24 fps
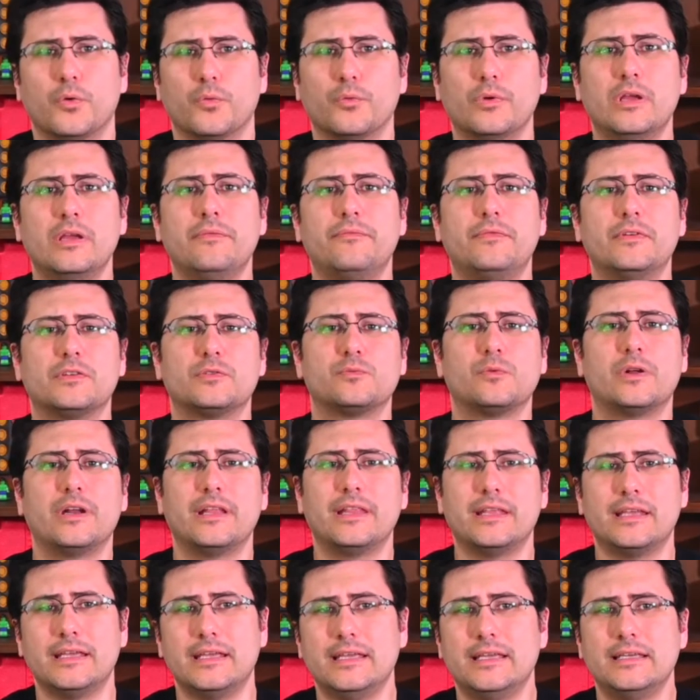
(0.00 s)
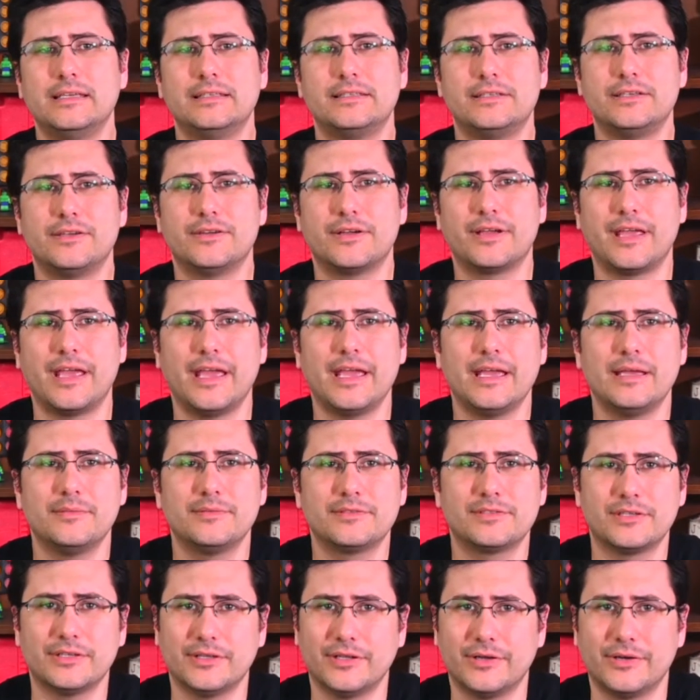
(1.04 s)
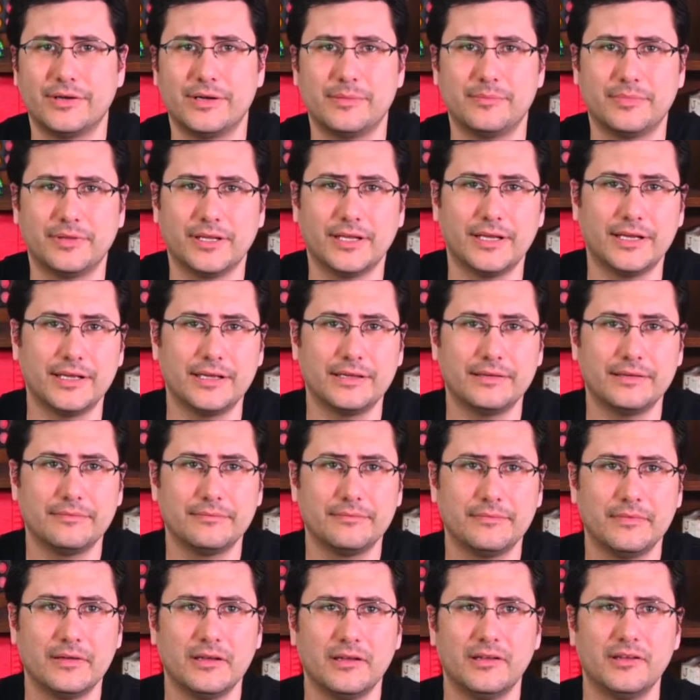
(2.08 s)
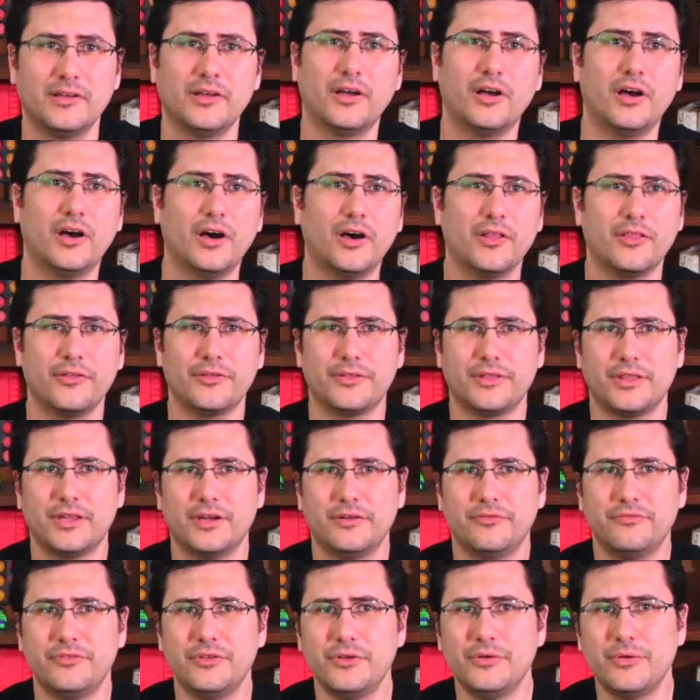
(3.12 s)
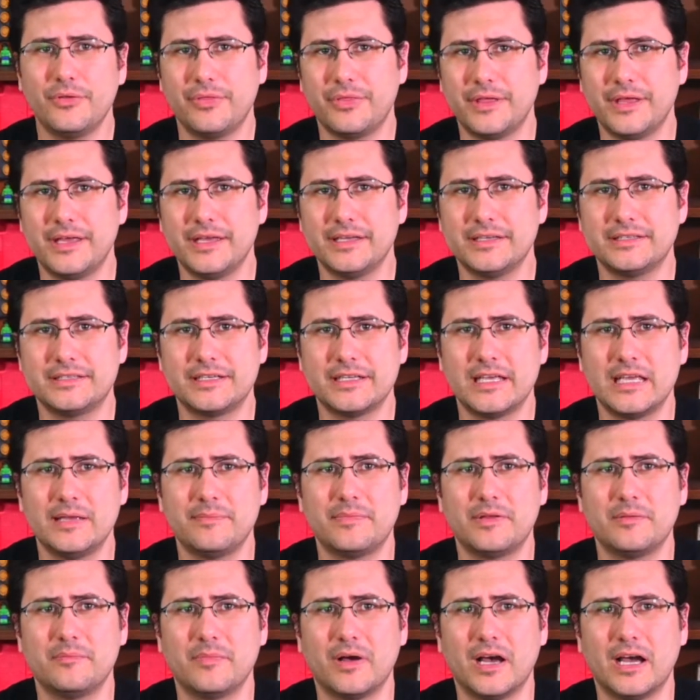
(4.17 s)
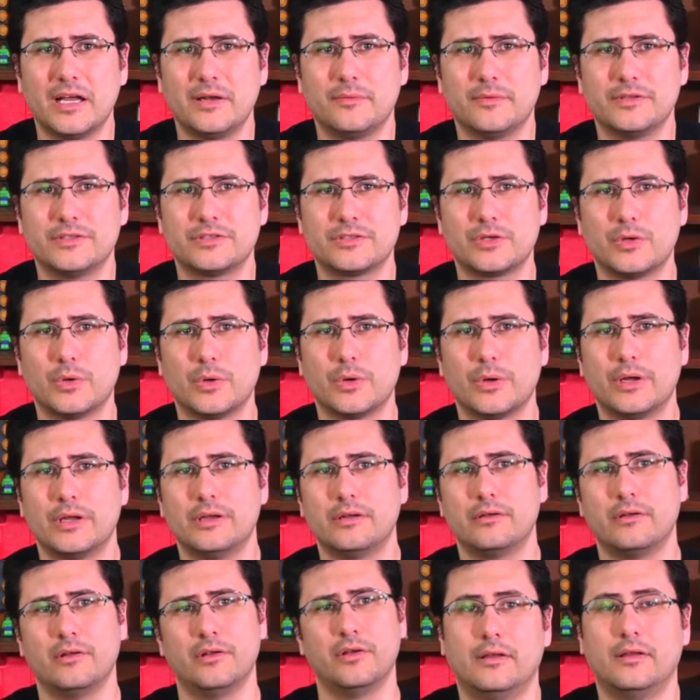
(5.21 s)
Reef is one of the easier games to learn and play, other than a few things to keep in mind when scoring.